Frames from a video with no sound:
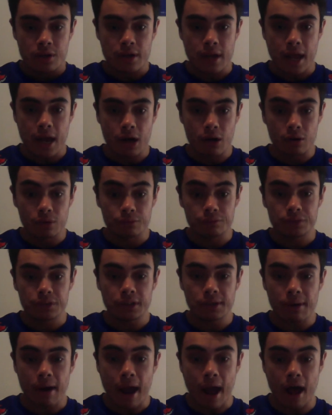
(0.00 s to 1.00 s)
Now,
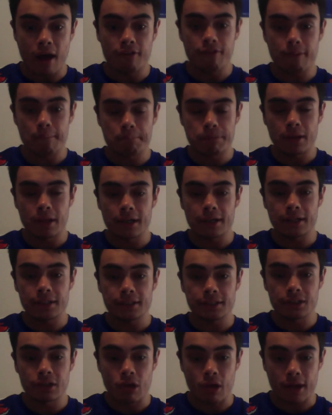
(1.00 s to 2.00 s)
there are other
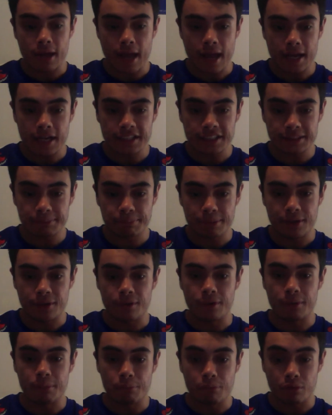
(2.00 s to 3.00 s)
players like Hayze
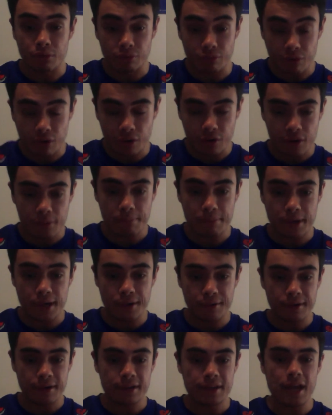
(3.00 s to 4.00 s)
Perham, Rocco
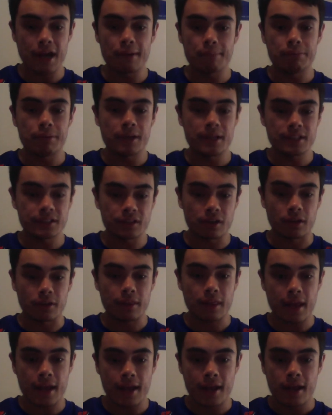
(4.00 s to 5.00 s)
Berry, young players
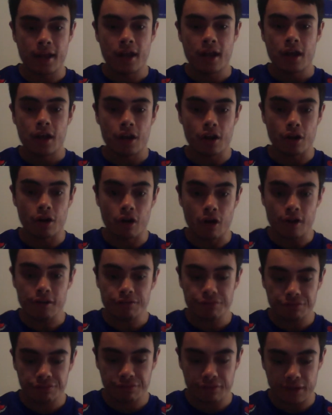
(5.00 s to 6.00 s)
like that, that
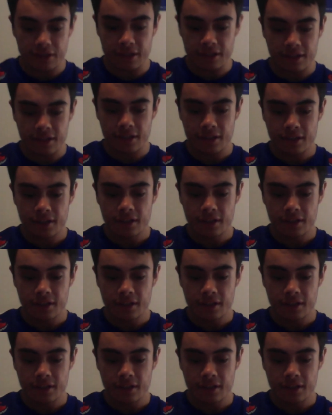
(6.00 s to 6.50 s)
I think,